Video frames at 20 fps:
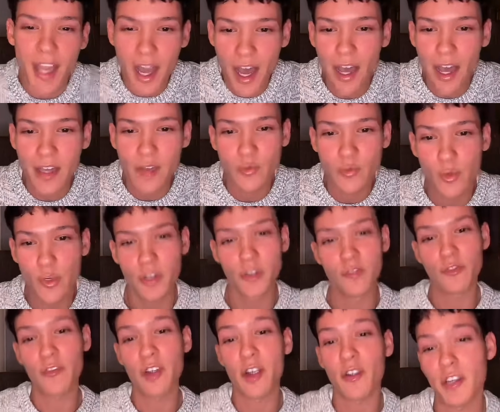yeah, and
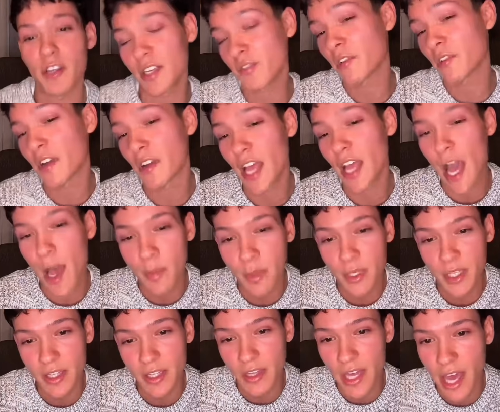we're very, very
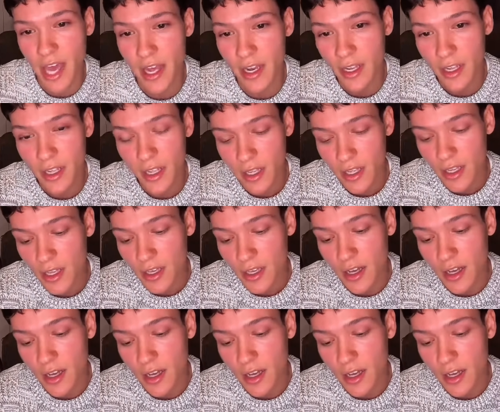happy that